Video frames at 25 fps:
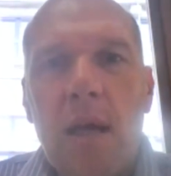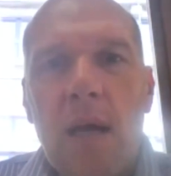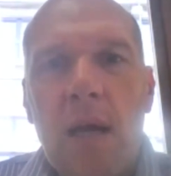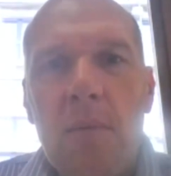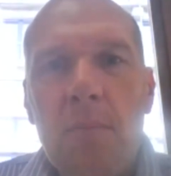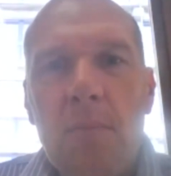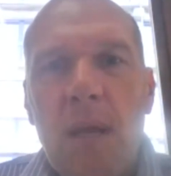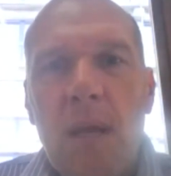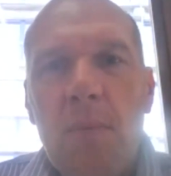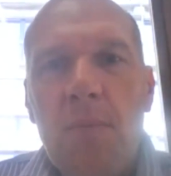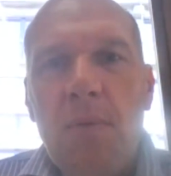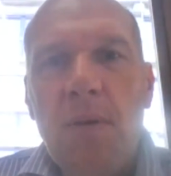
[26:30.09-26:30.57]

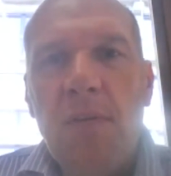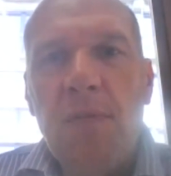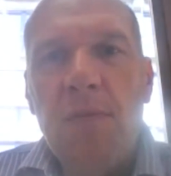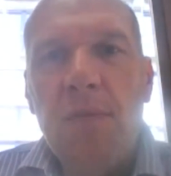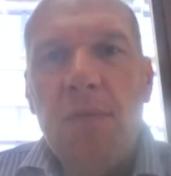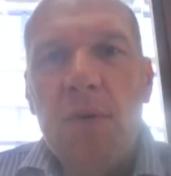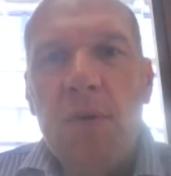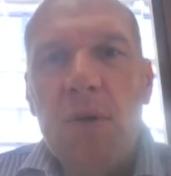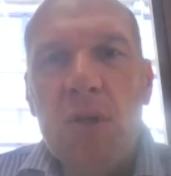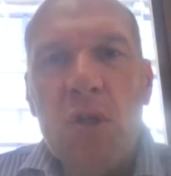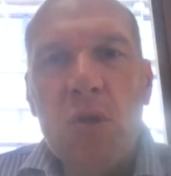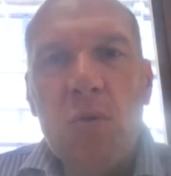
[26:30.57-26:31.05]
And maybe a
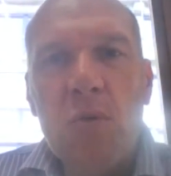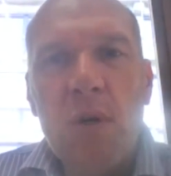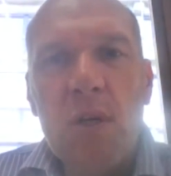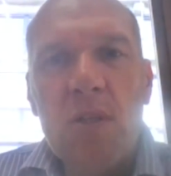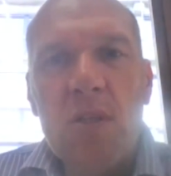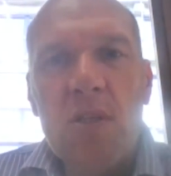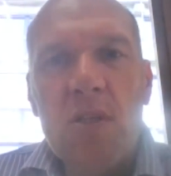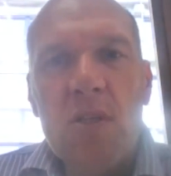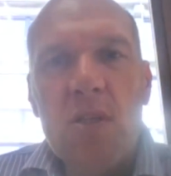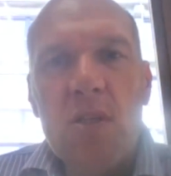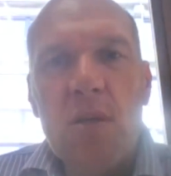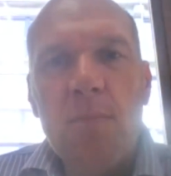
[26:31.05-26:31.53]
first
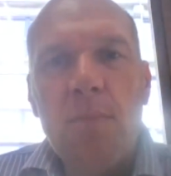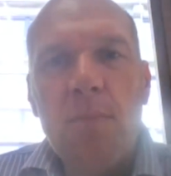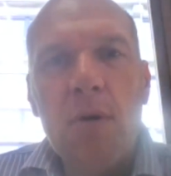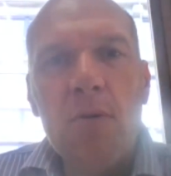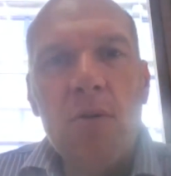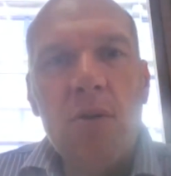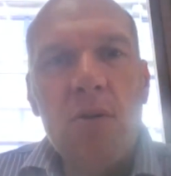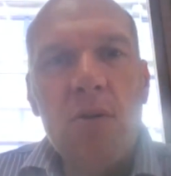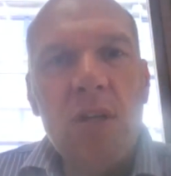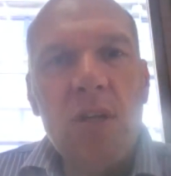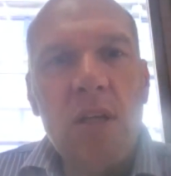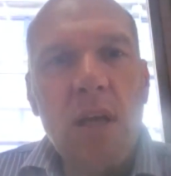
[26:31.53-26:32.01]
question is
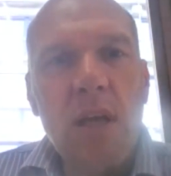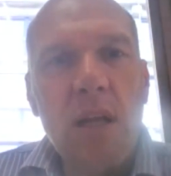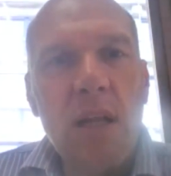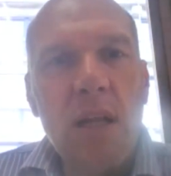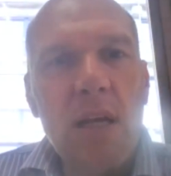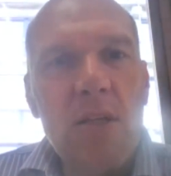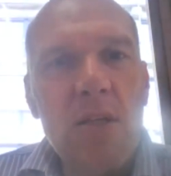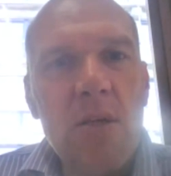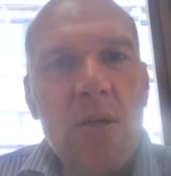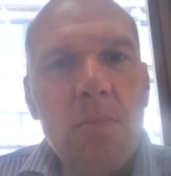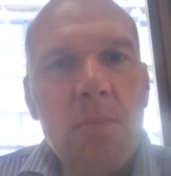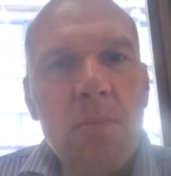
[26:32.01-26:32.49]
about the
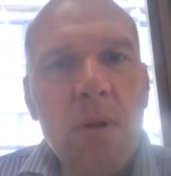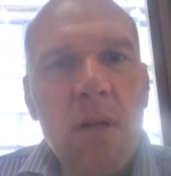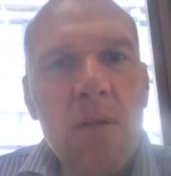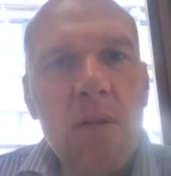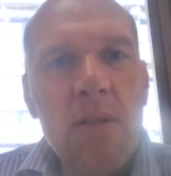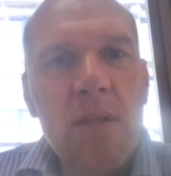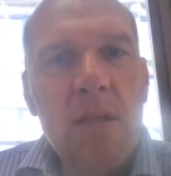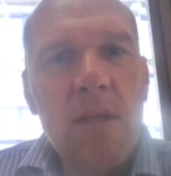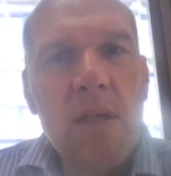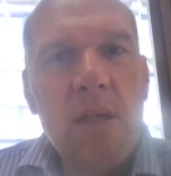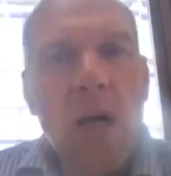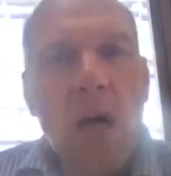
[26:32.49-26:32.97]

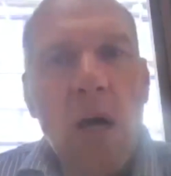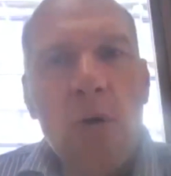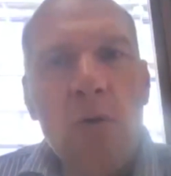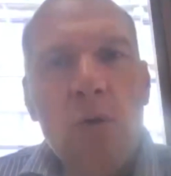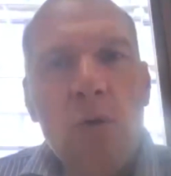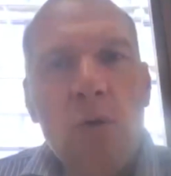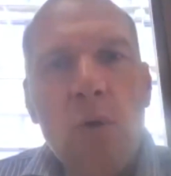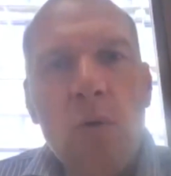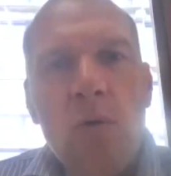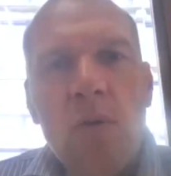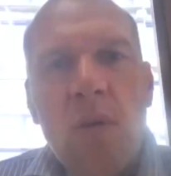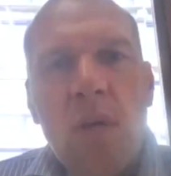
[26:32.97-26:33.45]
generalizability. How
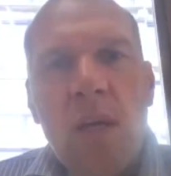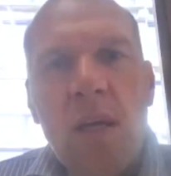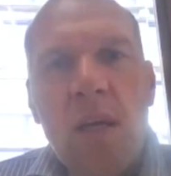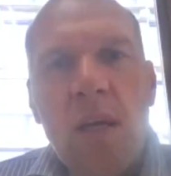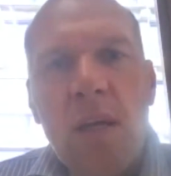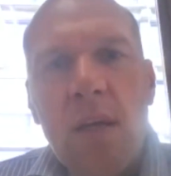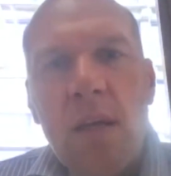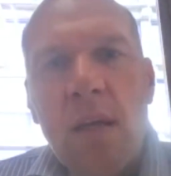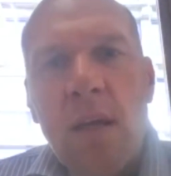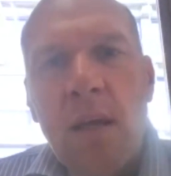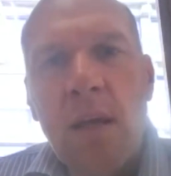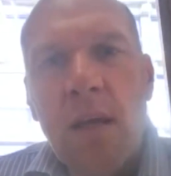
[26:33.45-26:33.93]
do you
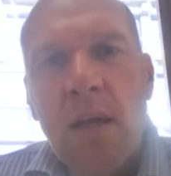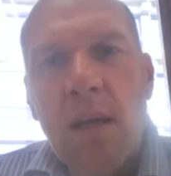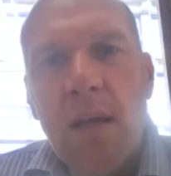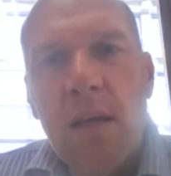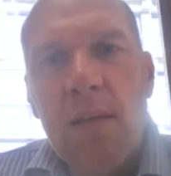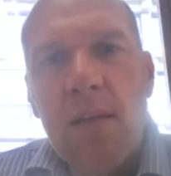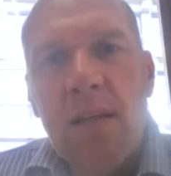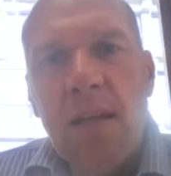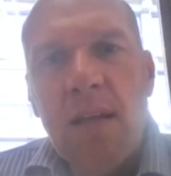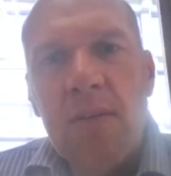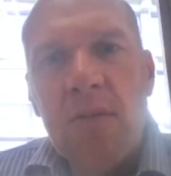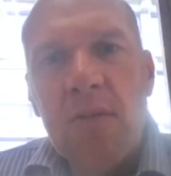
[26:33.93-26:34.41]
think
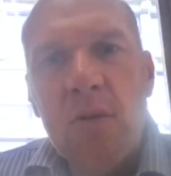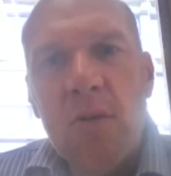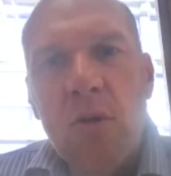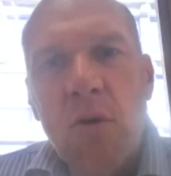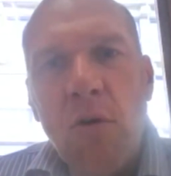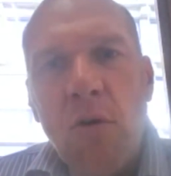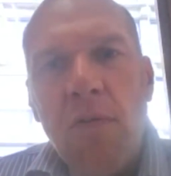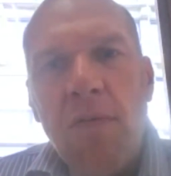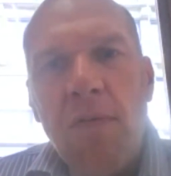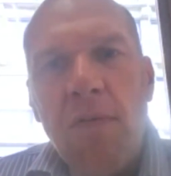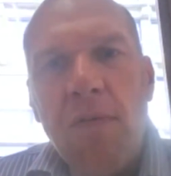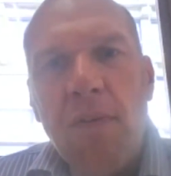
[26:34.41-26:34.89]
that
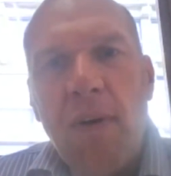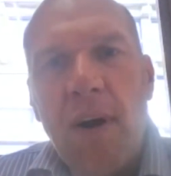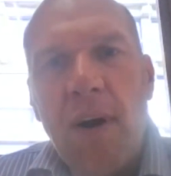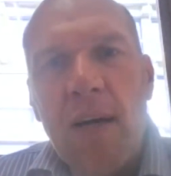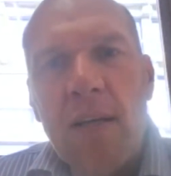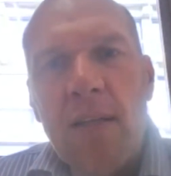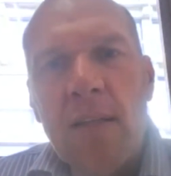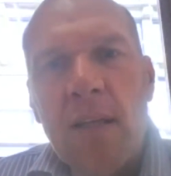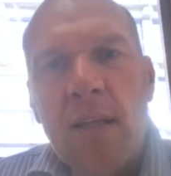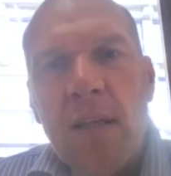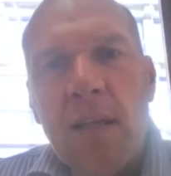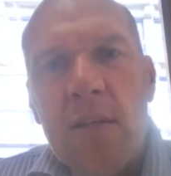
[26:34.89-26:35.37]
your
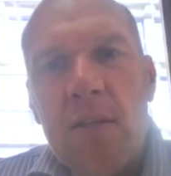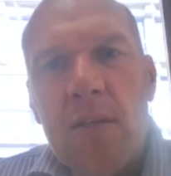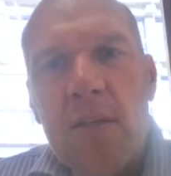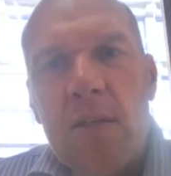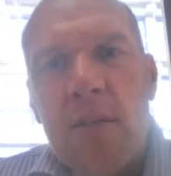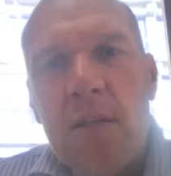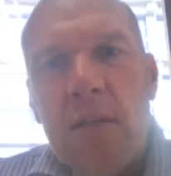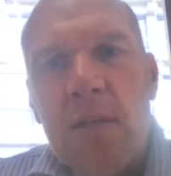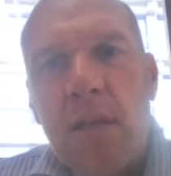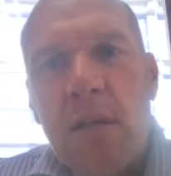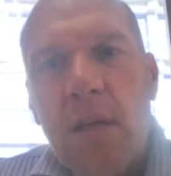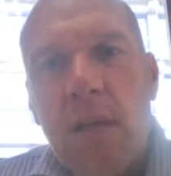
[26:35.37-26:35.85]

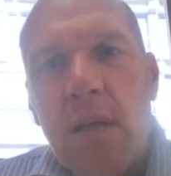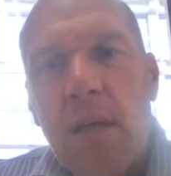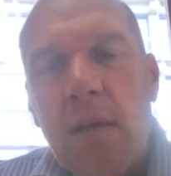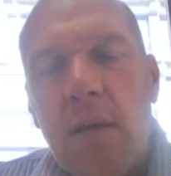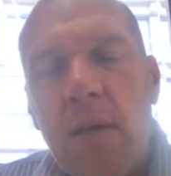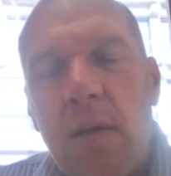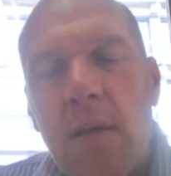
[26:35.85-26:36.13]
findings